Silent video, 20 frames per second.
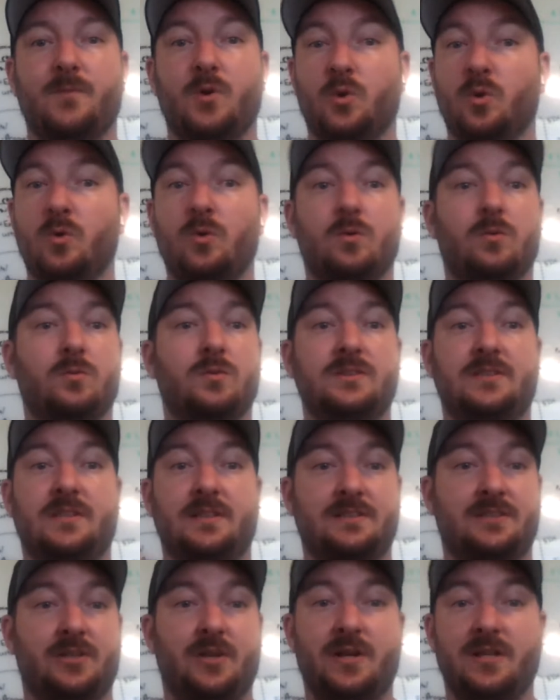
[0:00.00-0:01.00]
Cool.
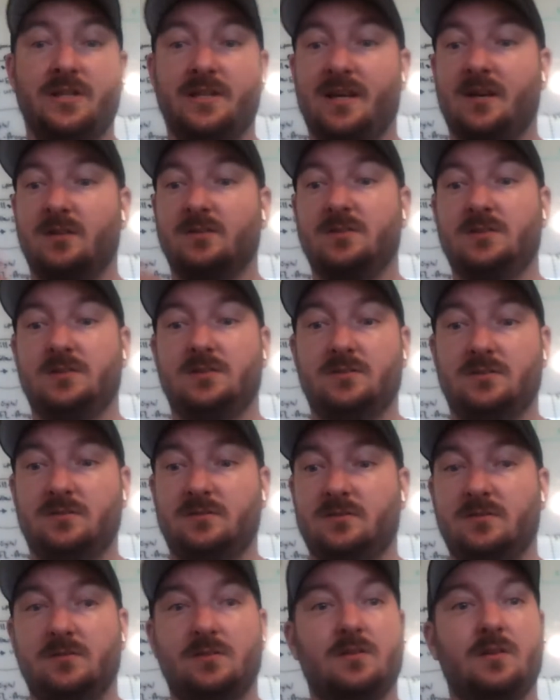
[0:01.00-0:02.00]
Is there anything else
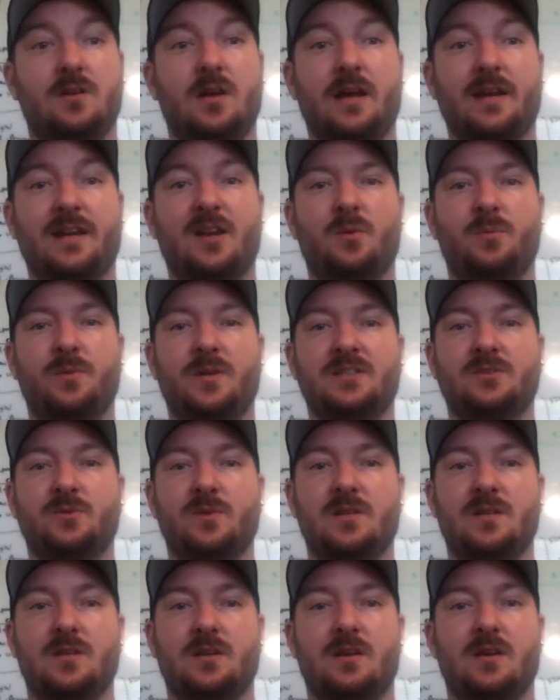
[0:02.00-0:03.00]
I can help you guys
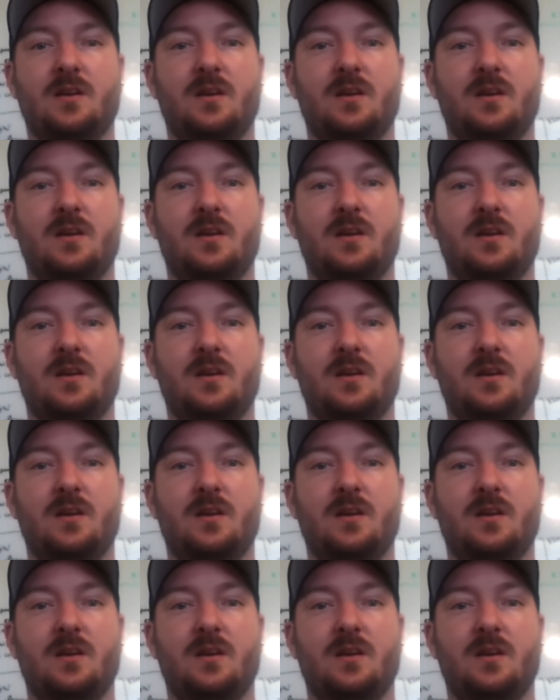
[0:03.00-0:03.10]
with?